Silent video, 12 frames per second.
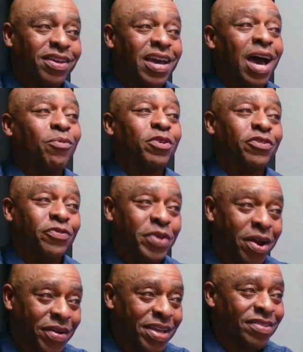God was
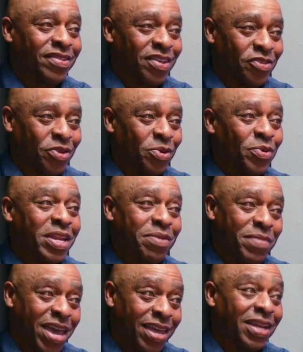very intentional when He
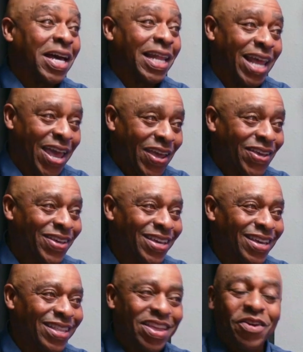made Haleh.
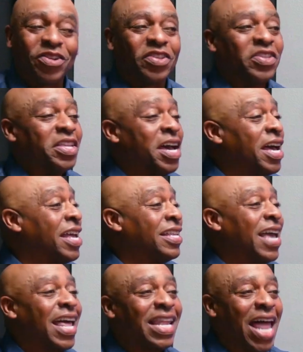There's mm.
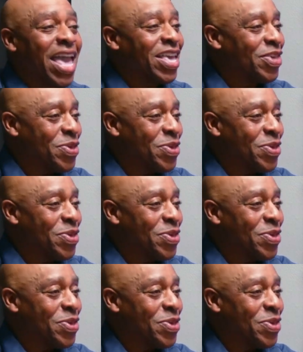none like